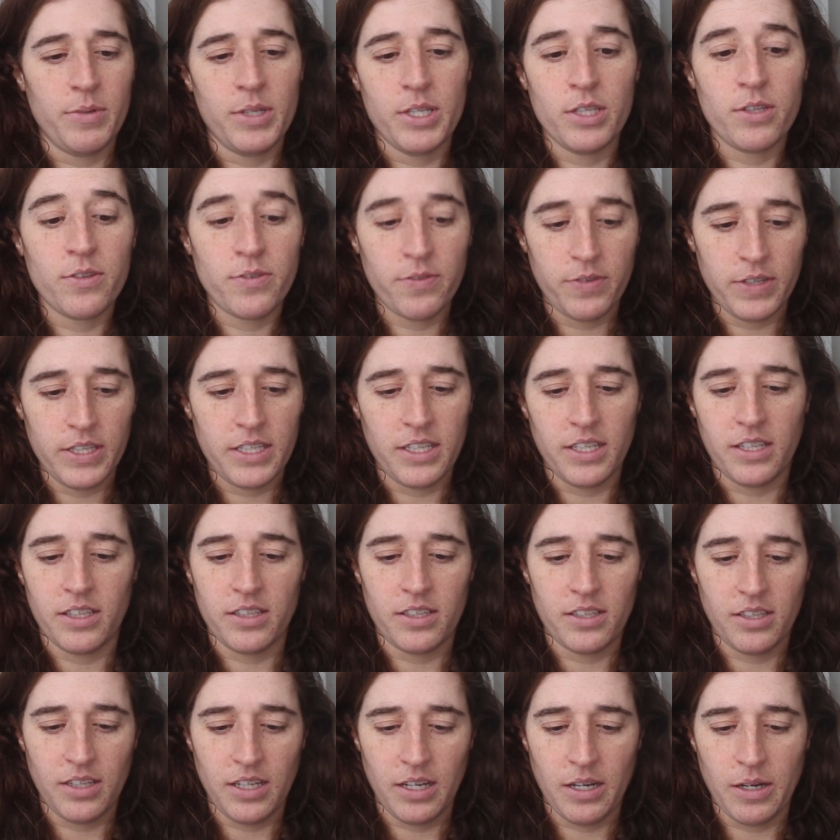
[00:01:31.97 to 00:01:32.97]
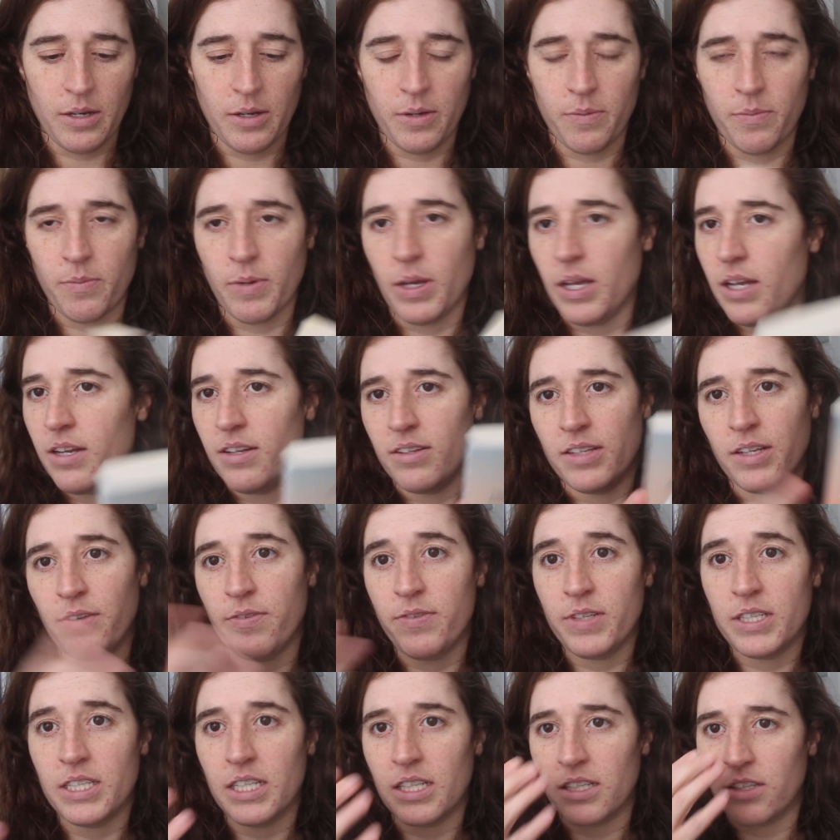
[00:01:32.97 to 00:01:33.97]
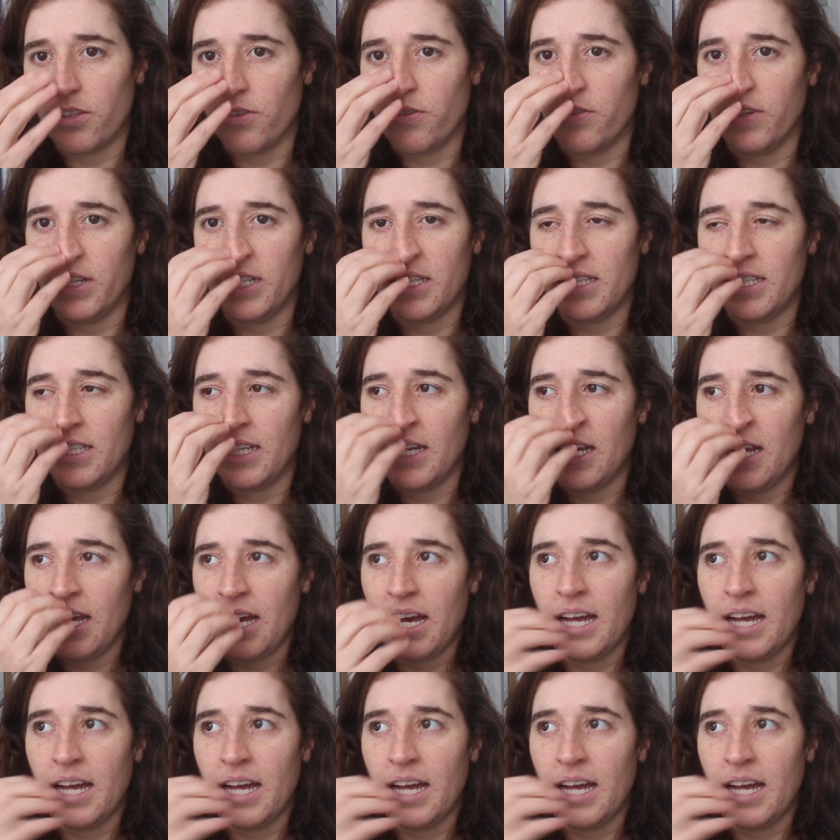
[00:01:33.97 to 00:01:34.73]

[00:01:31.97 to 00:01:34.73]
just physics, the physics of it.